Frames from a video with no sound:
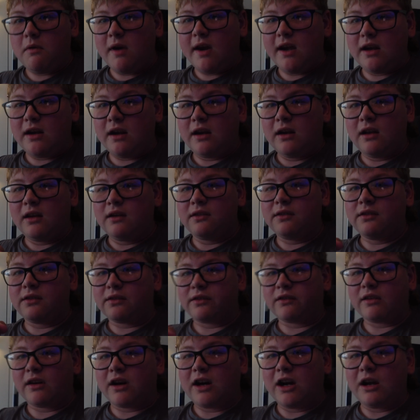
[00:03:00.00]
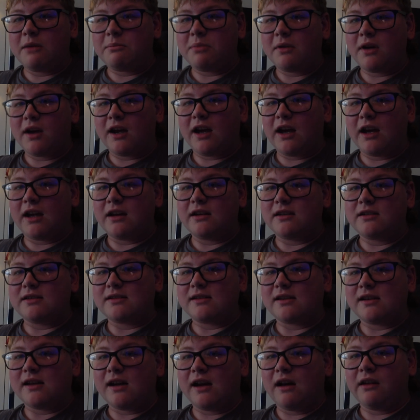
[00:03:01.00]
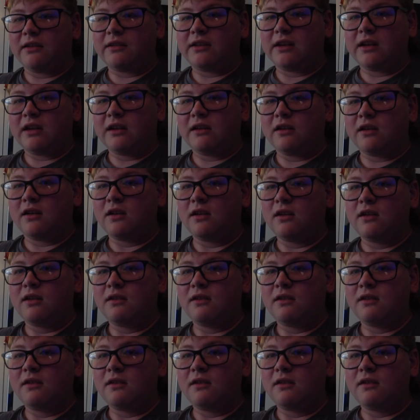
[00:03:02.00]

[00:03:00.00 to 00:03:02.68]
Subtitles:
win. Subscribe and I'll see you